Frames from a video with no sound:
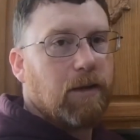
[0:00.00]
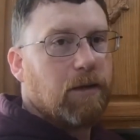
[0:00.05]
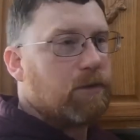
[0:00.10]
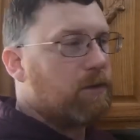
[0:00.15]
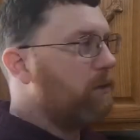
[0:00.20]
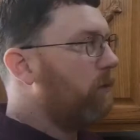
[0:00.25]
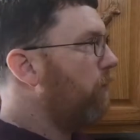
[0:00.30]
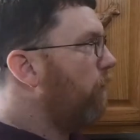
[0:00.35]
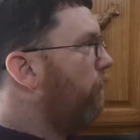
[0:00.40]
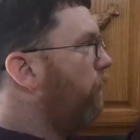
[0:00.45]

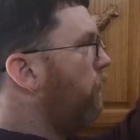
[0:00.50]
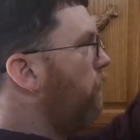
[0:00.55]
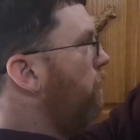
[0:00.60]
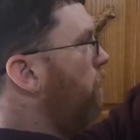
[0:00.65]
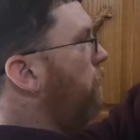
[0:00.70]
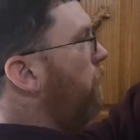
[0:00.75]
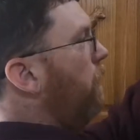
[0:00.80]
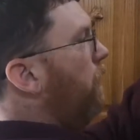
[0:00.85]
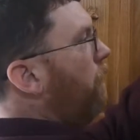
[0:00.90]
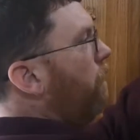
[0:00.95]
So if
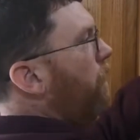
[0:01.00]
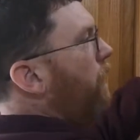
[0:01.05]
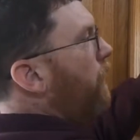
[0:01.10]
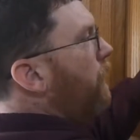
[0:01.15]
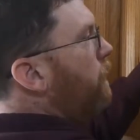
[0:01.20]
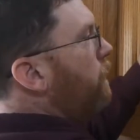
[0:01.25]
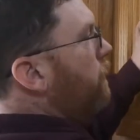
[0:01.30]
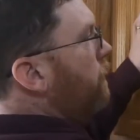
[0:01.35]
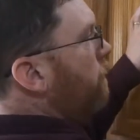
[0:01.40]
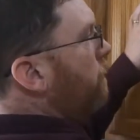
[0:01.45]
you
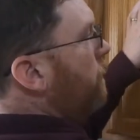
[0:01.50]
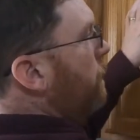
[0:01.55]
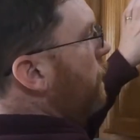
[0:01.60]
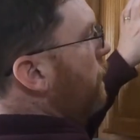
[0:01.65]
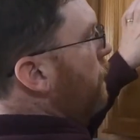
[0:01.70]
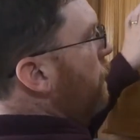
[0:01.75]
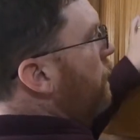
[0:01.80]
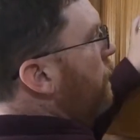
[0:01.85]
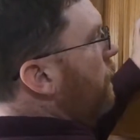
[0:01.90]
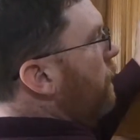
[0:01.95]
arrange them,
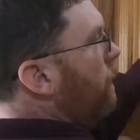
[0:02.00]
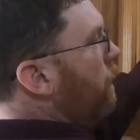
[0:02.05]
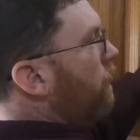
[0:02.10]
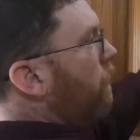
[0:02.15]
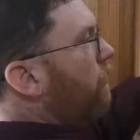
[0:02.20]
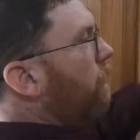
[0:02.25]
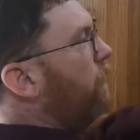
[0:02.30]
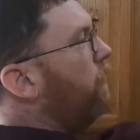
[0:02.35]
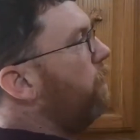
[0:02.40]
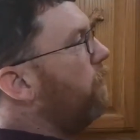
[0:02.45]

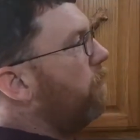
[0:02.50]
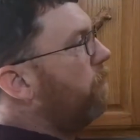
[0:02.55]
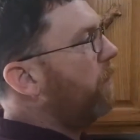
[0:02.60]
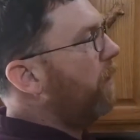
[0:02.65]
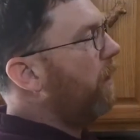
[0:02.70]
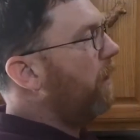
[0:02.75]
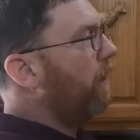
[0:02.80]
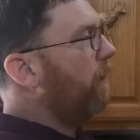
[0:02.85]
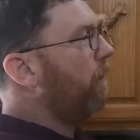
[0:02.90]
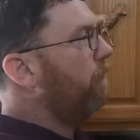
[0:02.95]
you
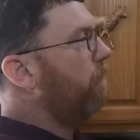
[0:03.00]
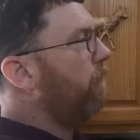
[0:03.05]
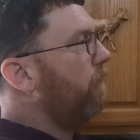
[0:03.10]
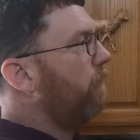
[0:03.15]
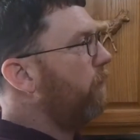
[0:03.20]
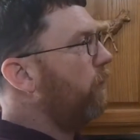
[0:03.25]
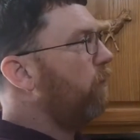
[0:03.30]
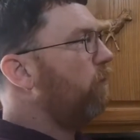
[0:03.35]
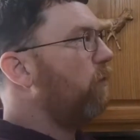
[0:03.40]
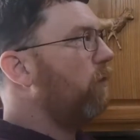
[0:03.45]
apply them,
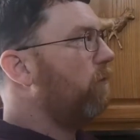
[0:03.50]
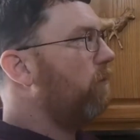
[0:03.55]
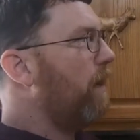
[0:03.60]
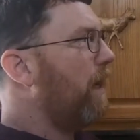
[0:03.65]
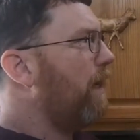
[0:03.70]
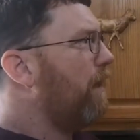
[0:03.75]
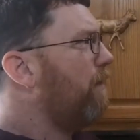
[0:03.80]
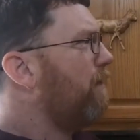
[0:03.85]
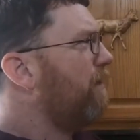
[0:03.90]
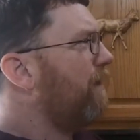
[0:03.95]
you move
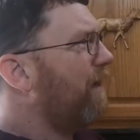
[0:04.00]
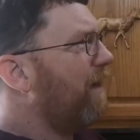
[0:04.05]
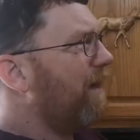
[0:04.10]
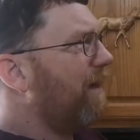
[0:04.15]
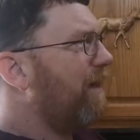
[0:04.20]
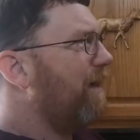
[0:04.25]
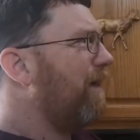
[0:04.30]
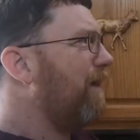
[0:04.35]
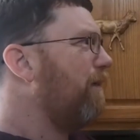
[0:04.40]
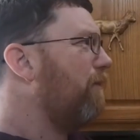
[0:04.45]
back and say,
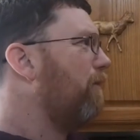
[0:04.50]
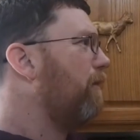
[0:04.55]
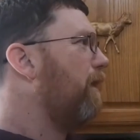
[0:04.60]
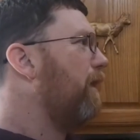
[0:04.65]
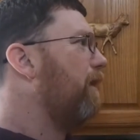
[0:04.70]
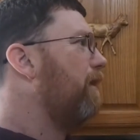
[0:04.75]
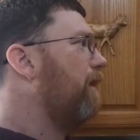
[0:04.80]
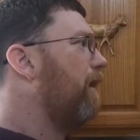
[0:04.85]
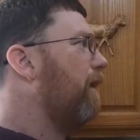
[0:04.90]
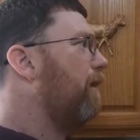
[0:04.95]
I don't
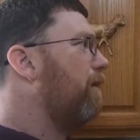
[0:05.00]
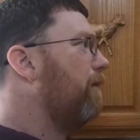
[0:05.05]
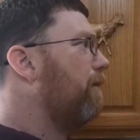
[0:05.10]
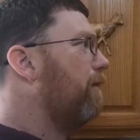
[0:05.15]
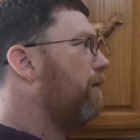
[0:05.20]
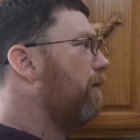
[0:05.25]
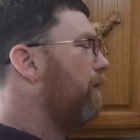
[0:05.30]
like that,